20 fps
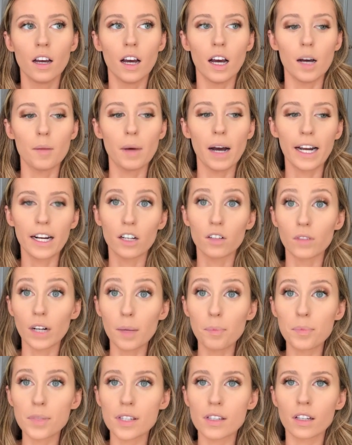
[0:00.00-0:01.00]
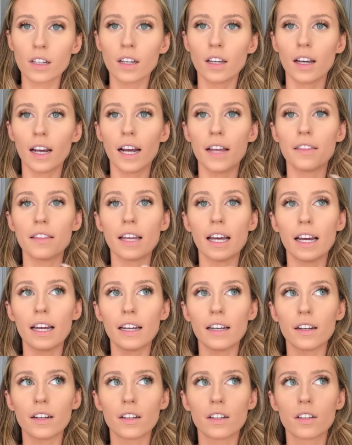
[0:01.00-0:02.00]
um, higher reps. And
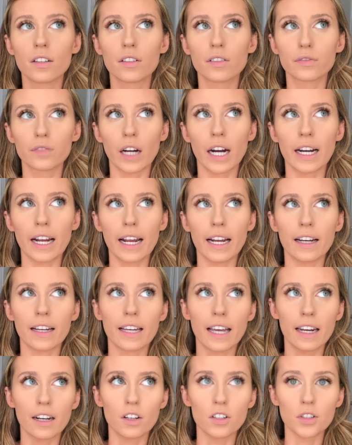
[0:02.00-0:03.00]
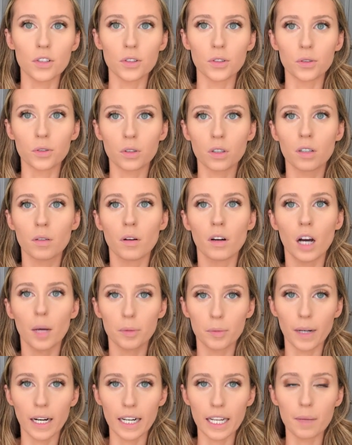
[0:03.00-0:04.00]
then Friday again, I'll do
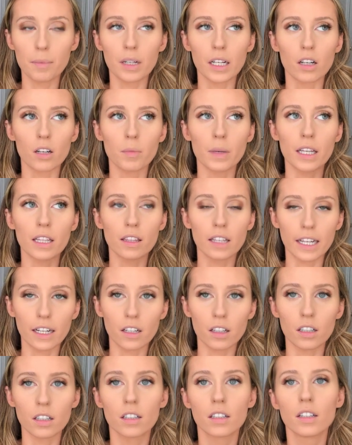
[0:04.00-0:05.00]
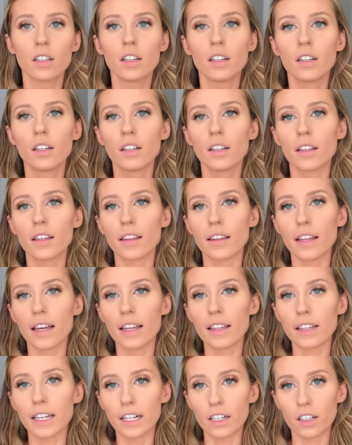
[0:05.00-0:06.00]
upper body, but it'll be lighter,
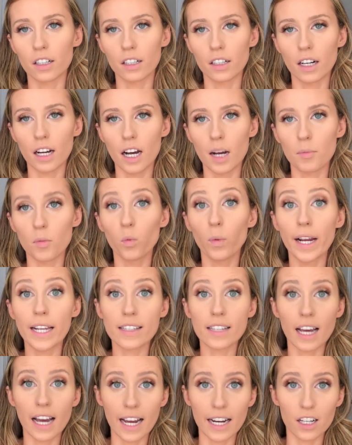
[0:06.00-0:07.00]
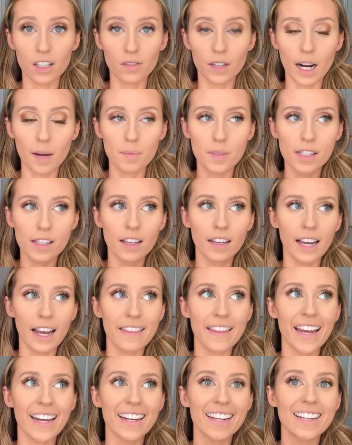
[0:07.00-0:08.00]
lighter um, weights, higher reps.
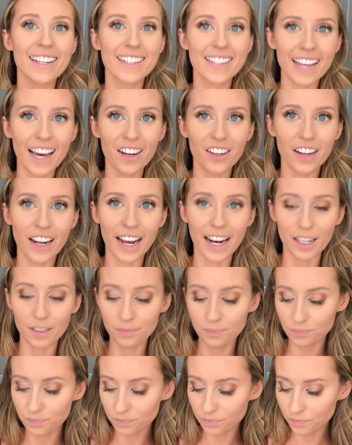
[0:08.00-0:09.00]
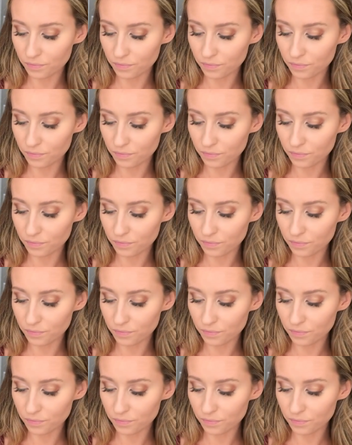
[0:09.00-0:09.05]
And then Saturday